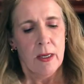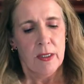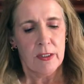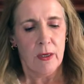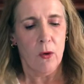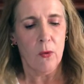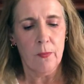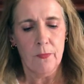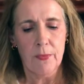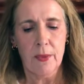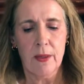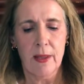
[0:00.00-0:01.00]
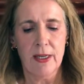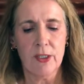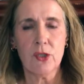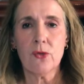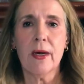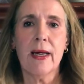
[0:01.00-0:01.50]
So they
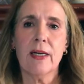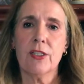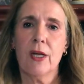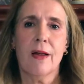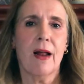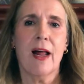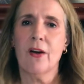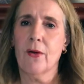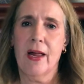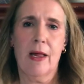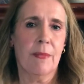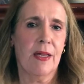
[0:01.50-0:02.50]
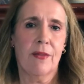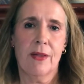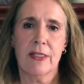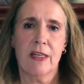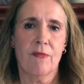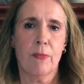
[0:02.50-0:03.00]
stretch. I don't know how many of
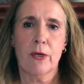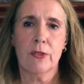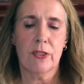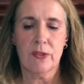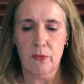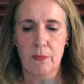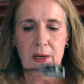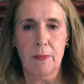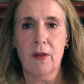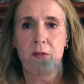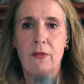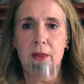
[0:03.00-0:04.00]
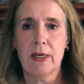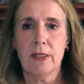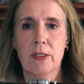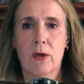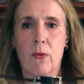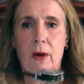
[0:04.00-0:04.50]
these I purchased for people, and then they
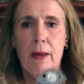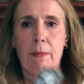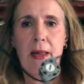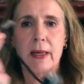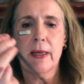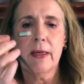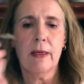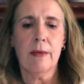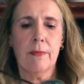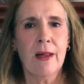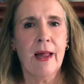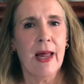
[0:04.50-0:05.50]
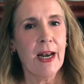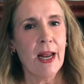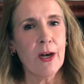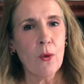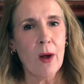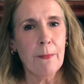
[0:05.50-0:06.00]
just go right back in. And I
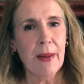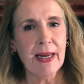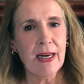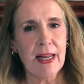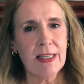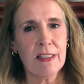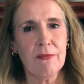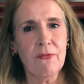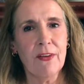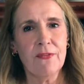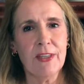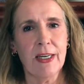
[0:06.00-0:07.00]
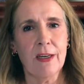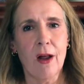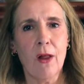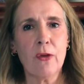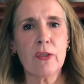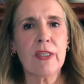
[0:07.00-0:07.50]
know I paid less than
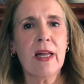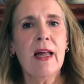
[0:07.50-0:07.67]
$15.